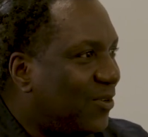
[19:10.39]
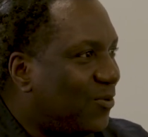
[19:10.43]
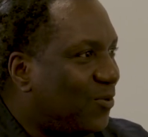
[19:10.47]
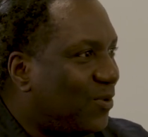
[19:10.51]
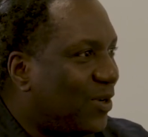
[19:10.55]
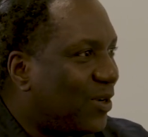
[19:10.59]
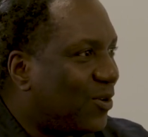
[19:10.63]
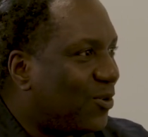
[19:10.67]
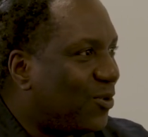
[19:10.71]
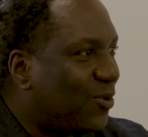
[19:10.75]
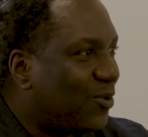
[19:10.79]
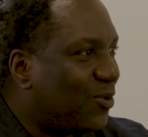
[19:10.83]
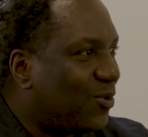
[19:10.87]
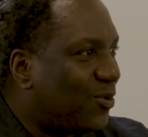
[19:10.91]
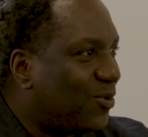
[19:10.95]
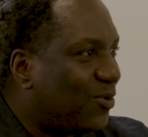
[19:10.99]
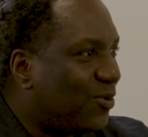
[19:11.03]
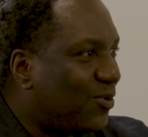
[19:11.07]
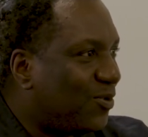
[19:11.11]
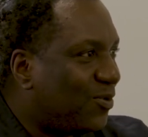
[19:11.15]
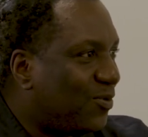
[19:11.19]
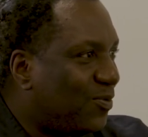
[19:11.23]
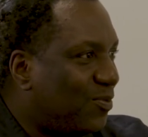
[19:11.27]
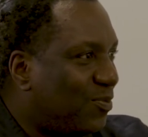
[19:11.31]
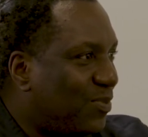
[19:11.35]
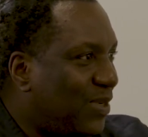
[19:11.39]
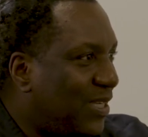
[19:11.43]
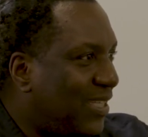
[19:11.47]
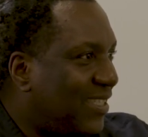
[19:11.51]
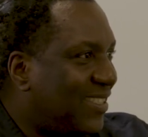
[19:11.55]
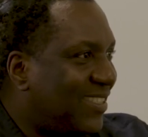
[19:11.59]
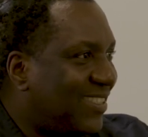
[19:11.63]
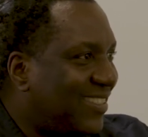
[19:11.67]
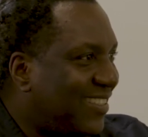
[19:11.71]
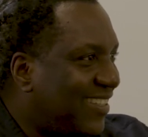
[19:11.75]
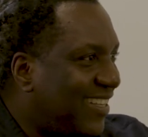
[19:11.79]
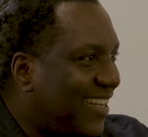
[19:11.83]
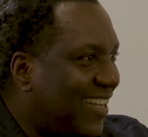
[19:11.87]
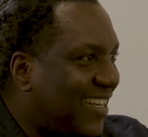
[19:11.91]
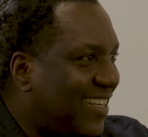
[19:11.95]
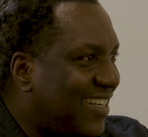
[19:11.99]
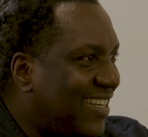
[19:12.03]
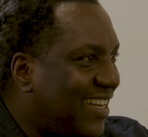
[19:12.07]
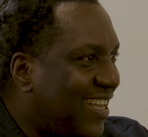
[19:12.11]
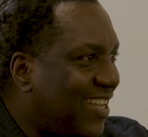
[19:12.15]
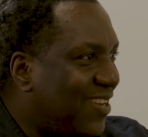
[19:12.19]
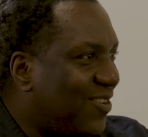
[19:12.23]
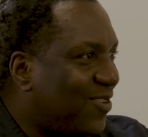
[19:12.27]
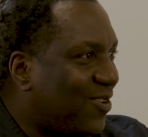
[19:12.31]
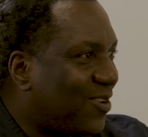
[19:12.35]
we're going to meet at
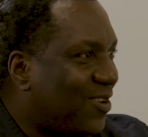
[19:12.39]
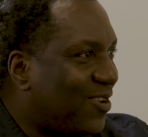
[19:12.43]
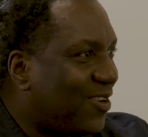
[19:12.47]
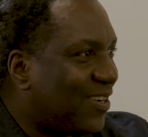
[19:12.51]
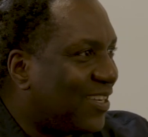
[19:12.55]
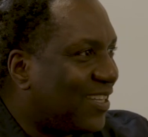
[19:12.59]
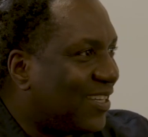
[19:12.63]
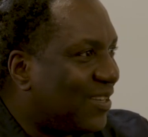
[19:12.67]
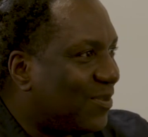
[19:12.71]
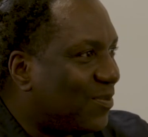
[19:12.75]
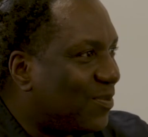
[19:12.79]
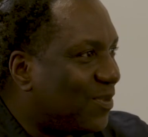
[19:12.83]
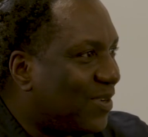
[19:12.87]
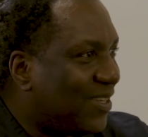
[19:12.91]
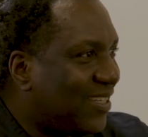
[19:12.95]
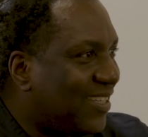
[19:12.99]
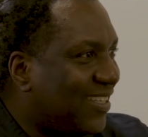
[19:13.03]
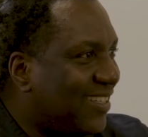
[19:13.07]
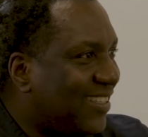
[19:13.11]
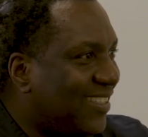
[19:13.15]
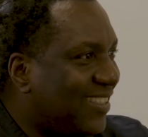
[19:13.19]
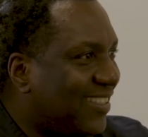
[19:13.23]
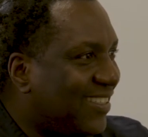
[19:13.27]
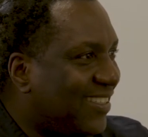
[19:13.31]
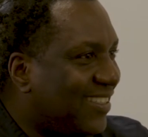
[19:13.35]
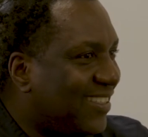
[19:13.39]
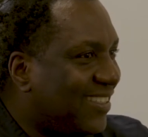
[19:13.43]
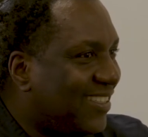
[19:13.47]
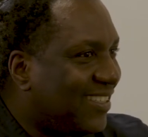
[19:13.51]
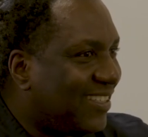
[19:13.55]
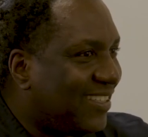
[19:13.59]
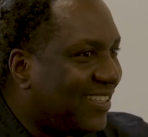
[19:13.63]
9 o'clock in the morning,